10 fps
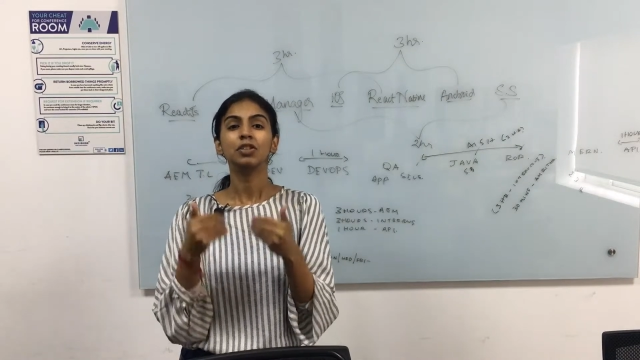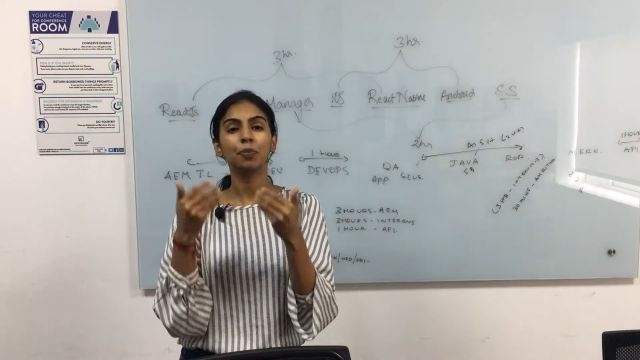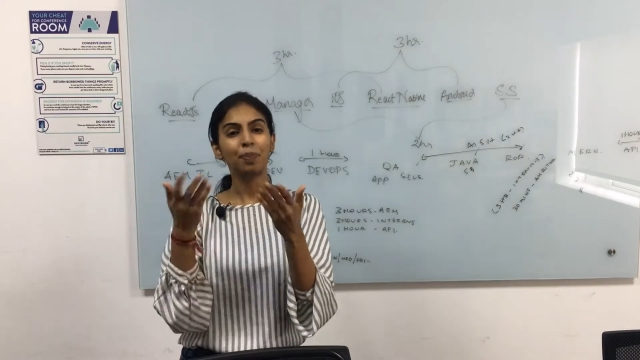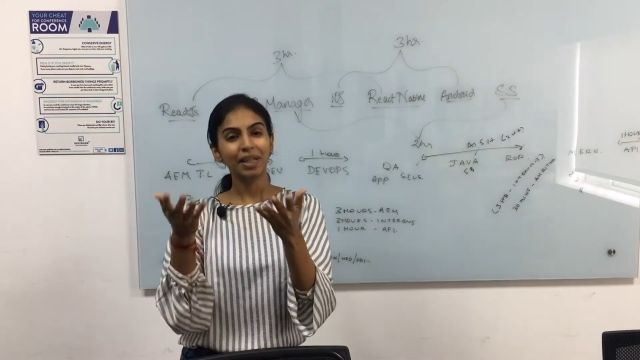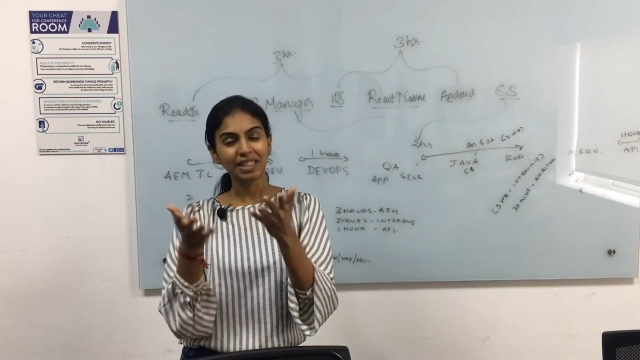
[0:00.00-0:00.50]

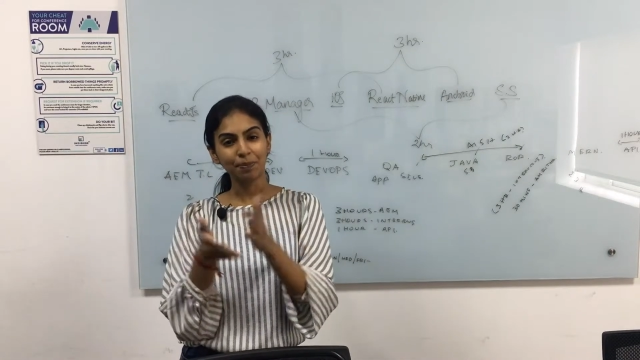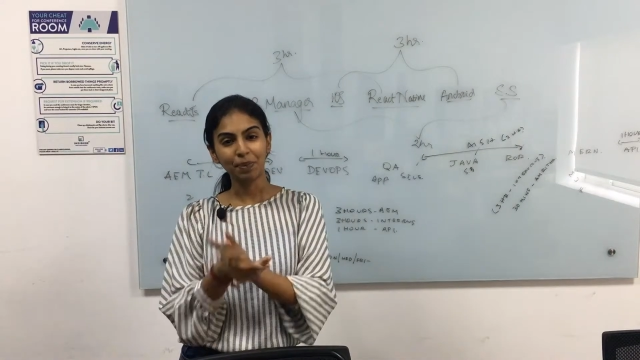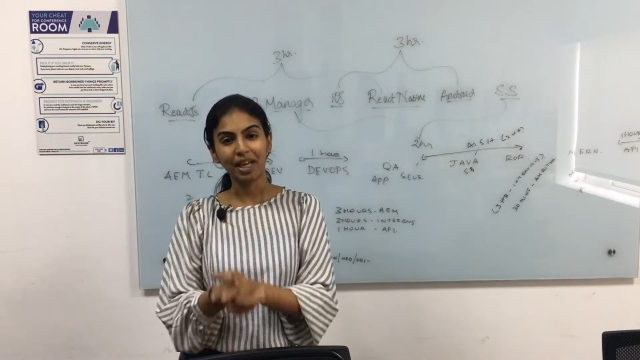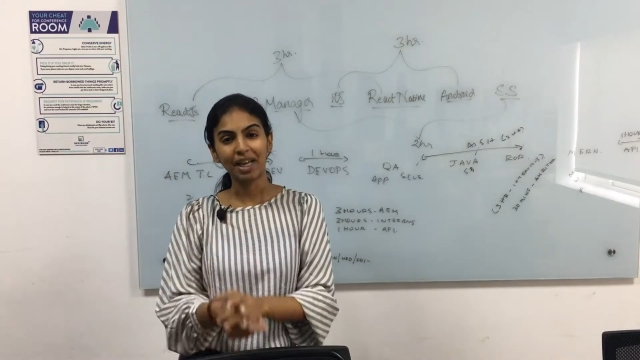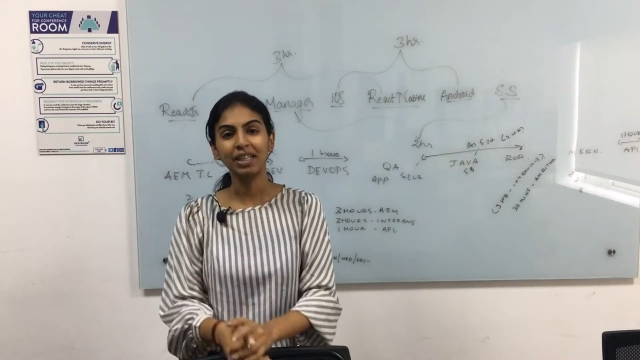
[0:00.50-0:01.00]
So please
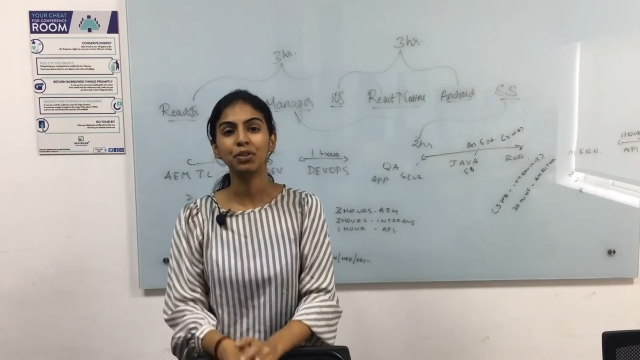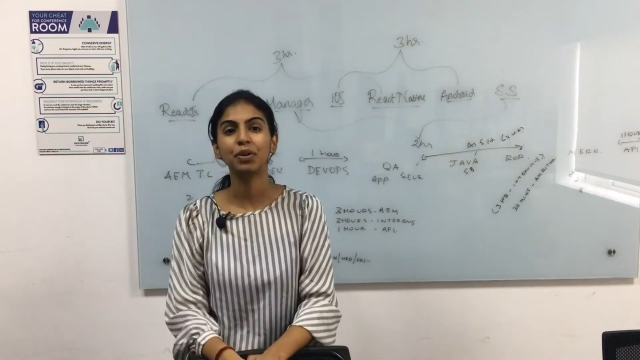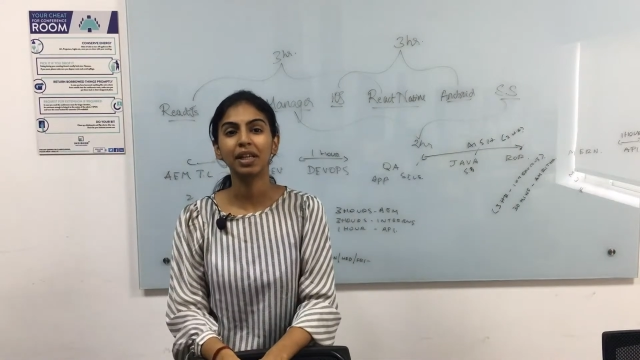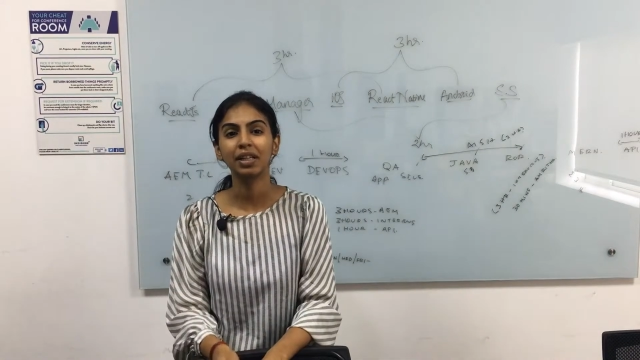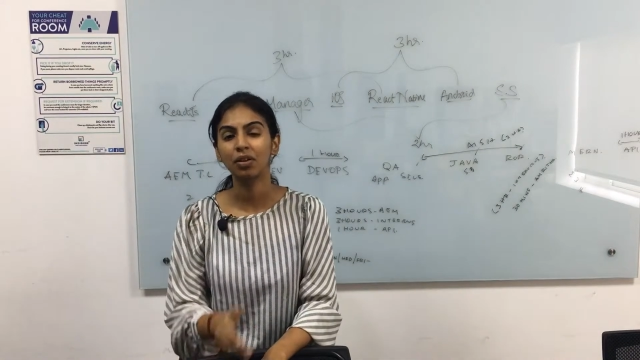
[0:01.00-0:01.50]
apply.
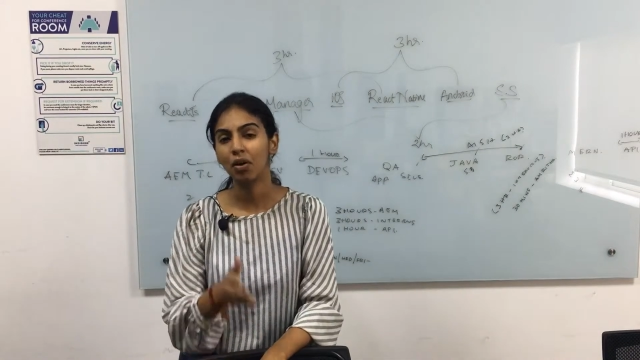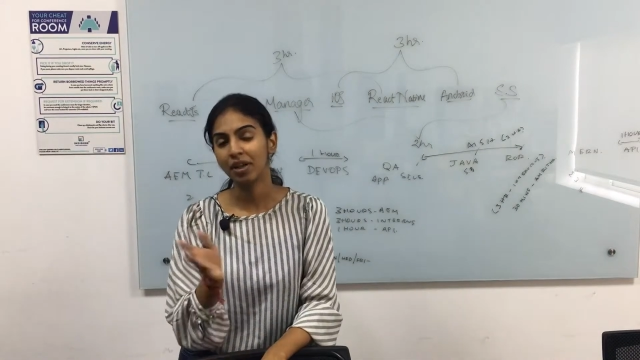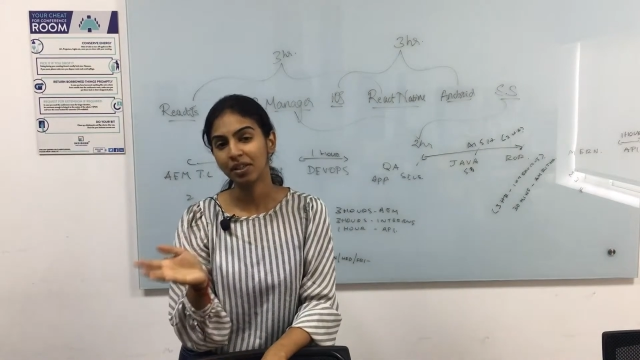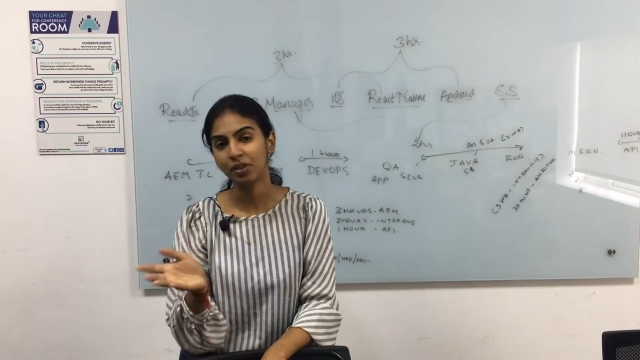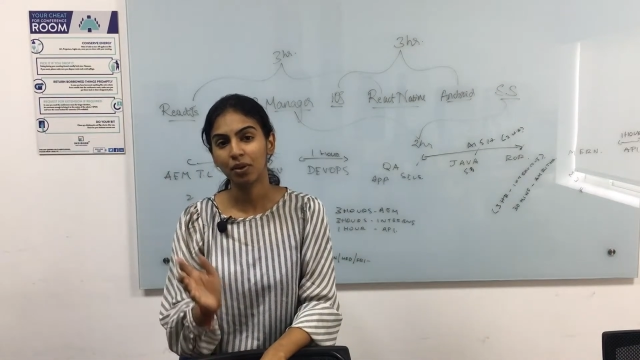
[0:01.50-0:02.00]
You can
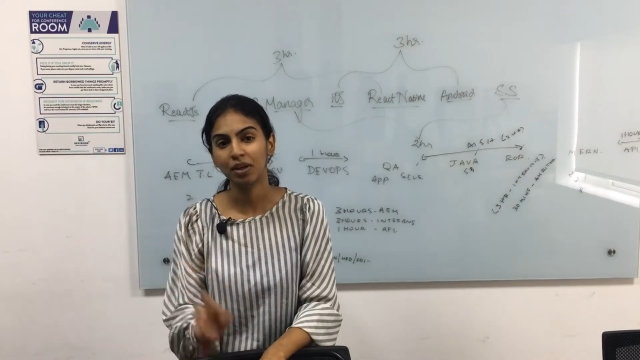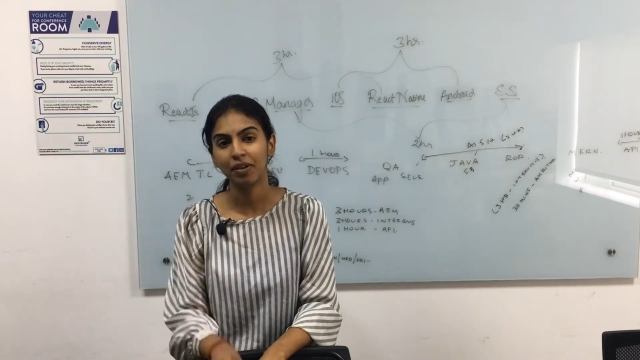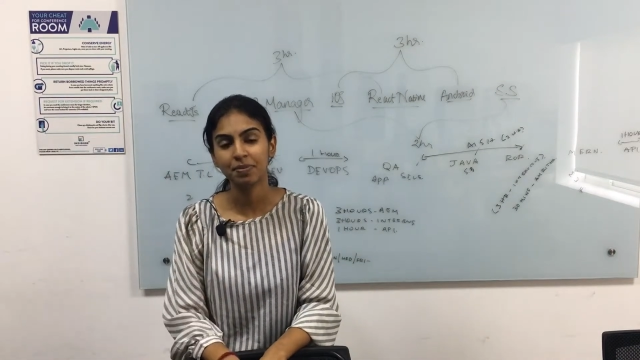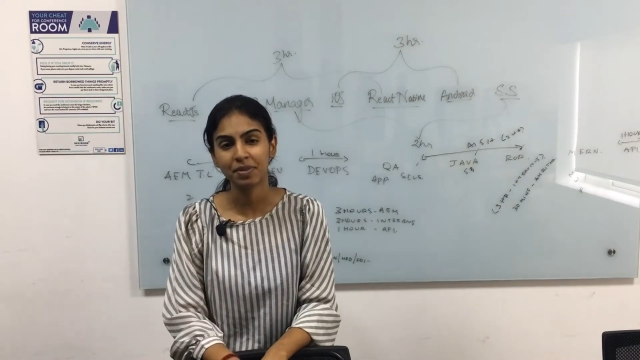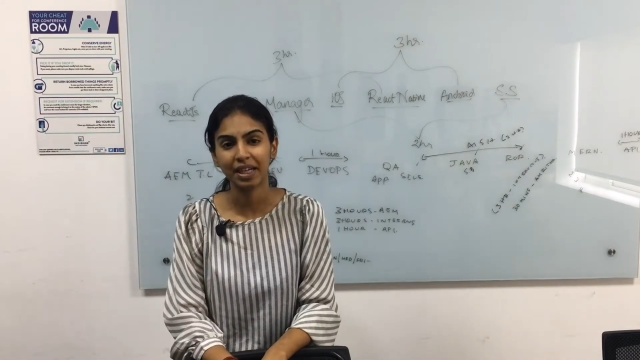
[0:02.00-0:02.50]
log into
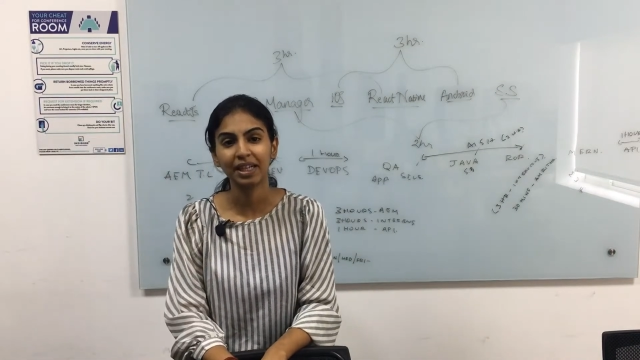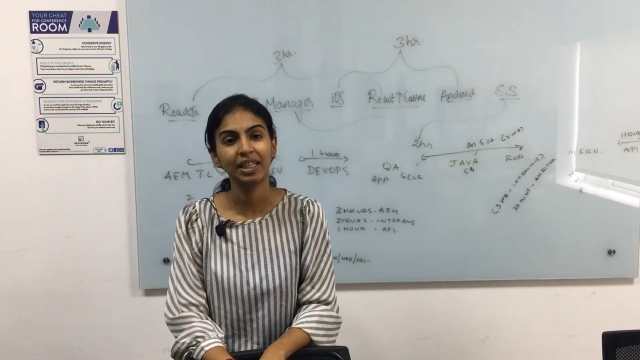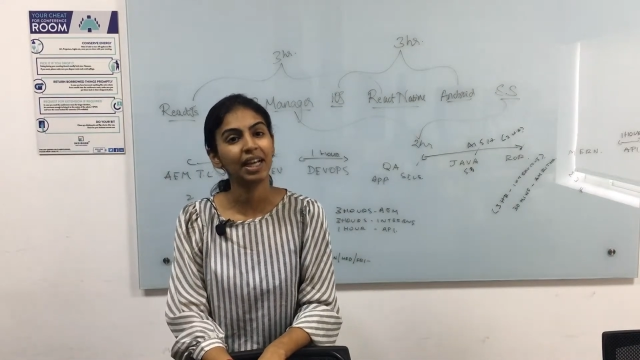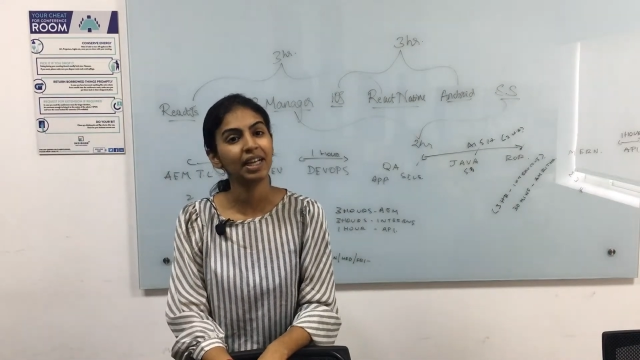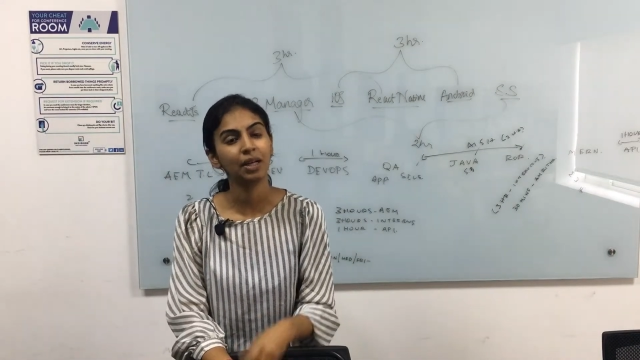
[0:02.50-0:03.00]
our
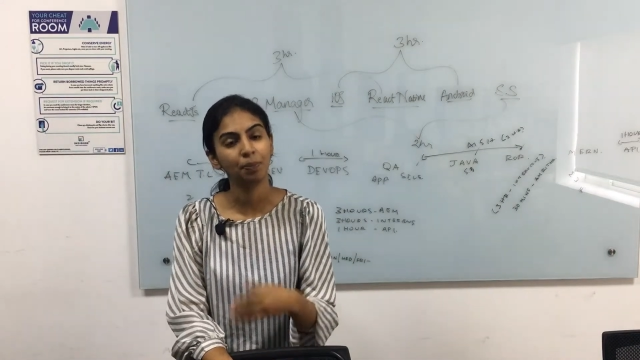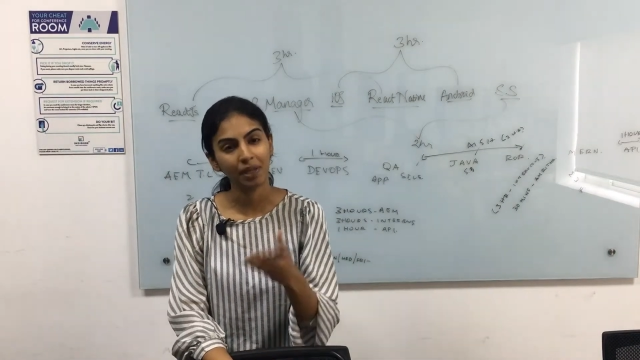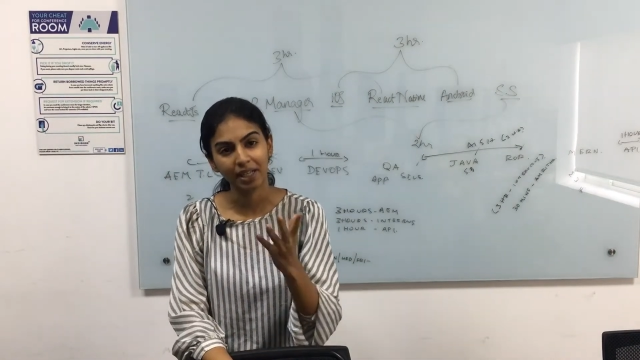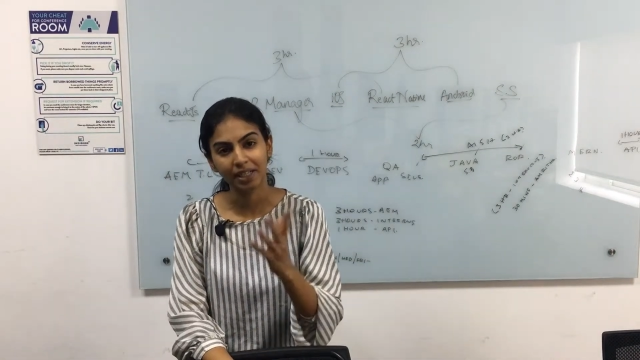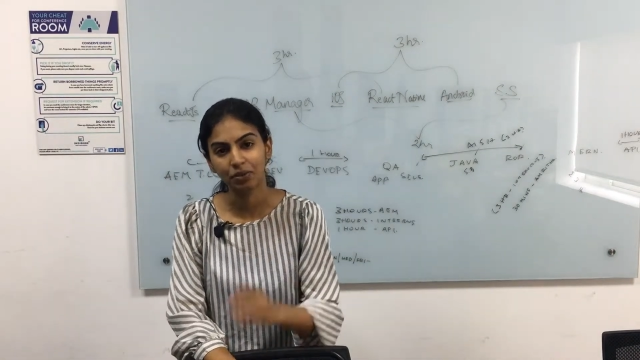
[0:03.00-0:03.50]
website and
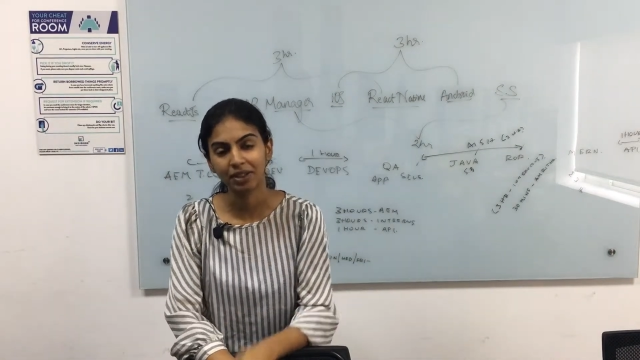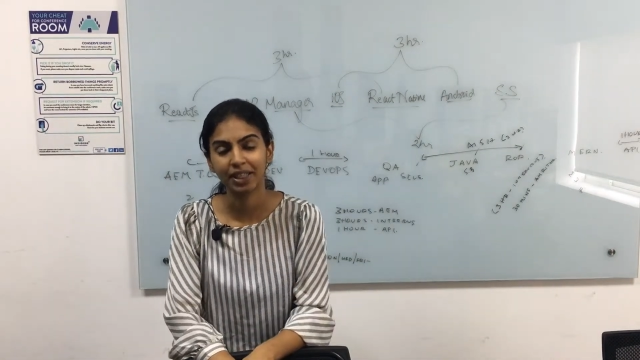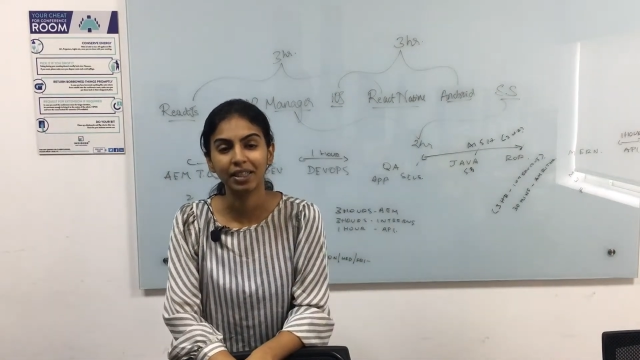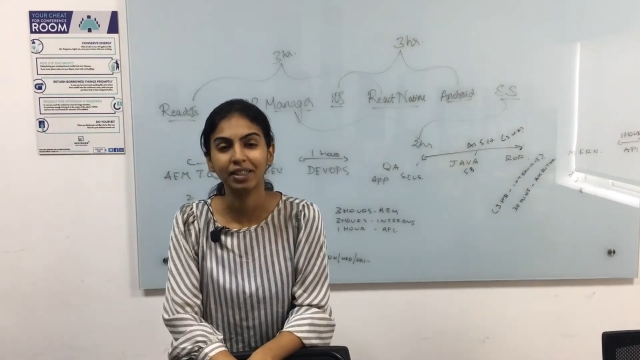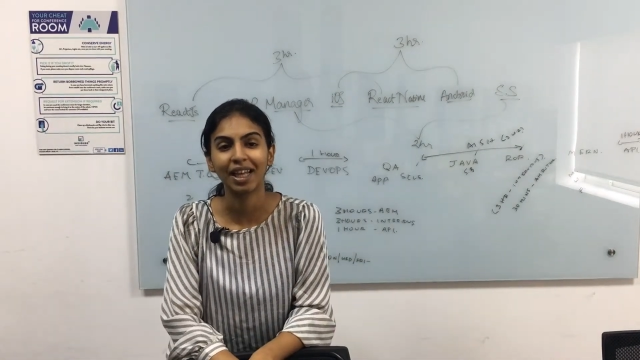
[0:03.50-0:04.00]
apply over
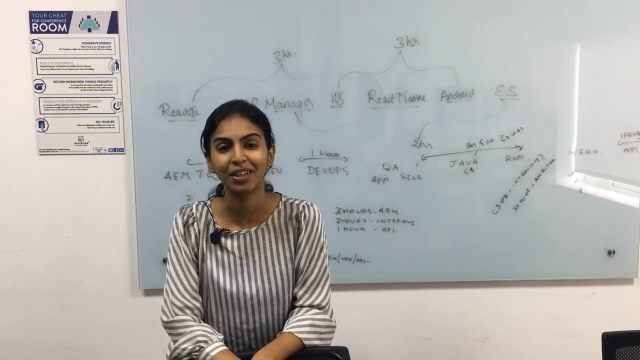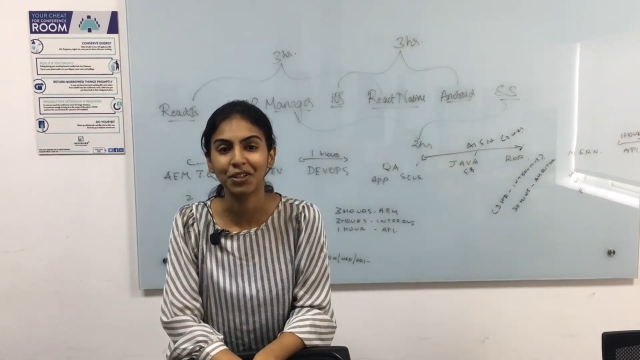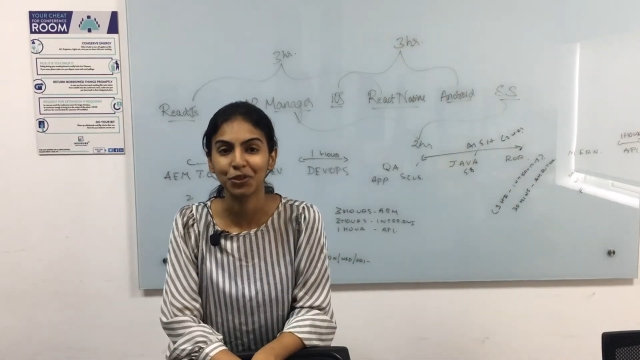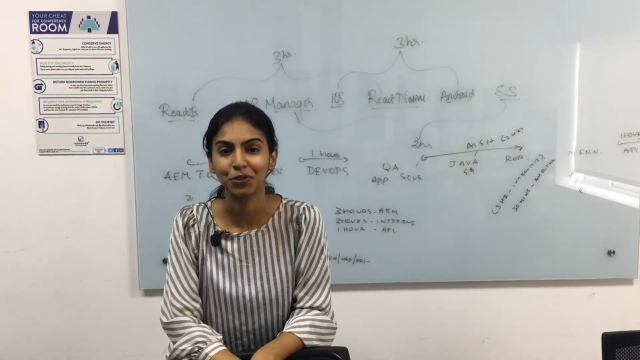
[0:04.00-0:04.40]
there. Thank